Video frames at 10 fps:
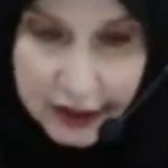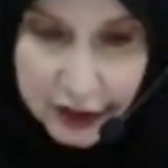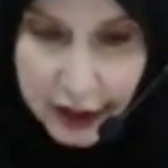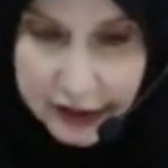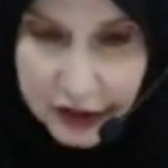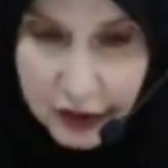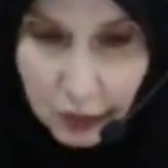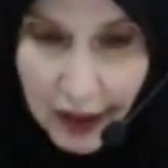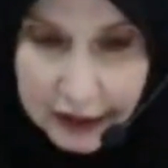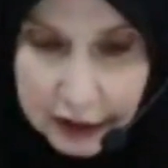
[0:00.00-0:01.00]
did you get a
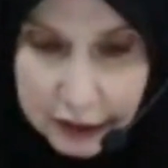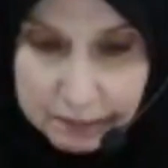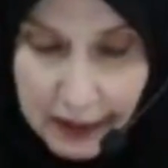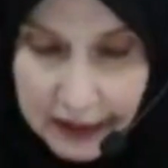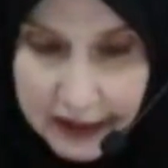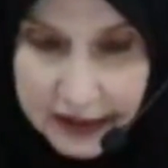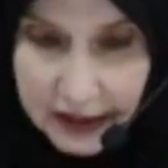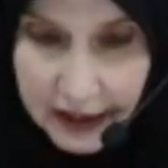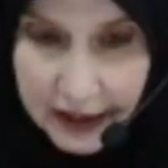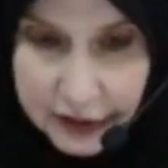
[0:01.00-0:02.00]
chance to watch
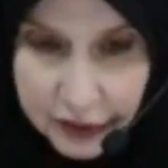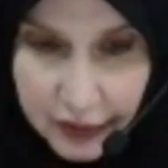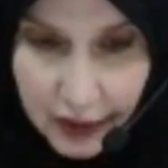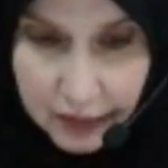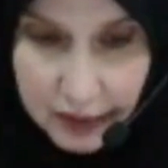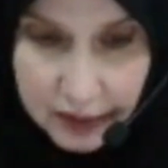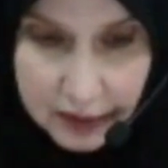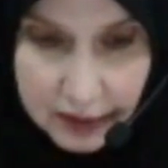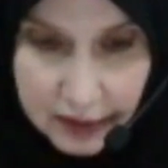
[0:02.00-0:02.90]
Monday's class or no?